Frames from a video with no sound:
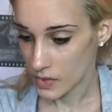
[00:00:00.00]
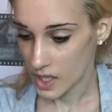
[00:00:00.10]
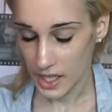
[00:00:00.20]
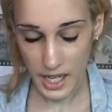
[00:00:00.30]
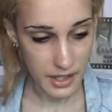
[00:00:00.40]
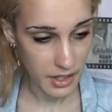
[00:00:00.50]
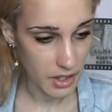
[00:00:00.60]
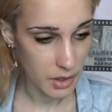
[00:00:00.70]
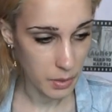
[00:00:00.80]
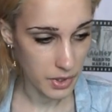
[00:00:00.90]
I guess I
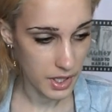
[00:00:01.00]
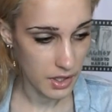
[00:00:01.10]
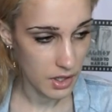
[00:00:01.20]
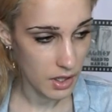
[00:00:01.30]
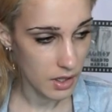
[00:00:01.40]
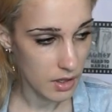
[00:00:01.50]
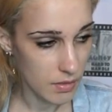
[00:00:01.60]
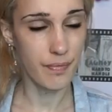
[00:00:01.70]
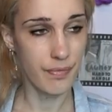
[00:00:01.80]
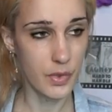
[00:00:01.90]
just wanted to
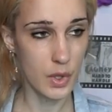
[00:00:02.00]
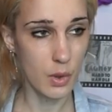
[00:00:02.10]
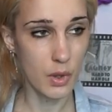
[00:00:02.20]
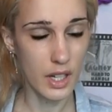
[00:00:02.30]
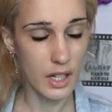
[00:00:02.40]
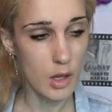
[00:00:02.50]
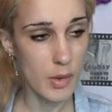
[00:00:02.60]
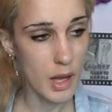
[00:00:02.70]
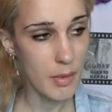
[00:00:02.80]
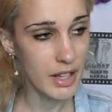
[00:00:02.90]
talk a little
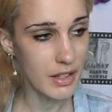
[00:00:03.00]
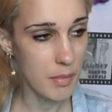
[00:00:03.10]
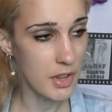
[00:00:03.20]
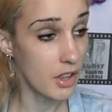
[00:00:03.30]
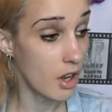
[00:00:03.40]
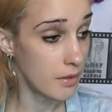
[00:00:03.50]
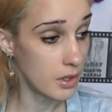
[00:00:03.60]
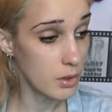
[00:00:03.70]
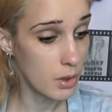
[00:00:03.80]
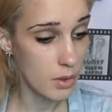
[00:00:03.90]
bit about something that I've
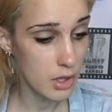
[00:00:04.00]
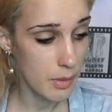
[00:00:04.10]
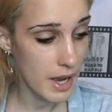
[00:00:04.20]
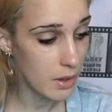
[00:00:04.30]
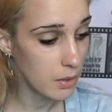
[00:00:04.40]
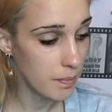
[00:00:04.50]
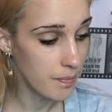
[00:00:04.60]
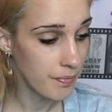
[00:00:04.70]
not talked about.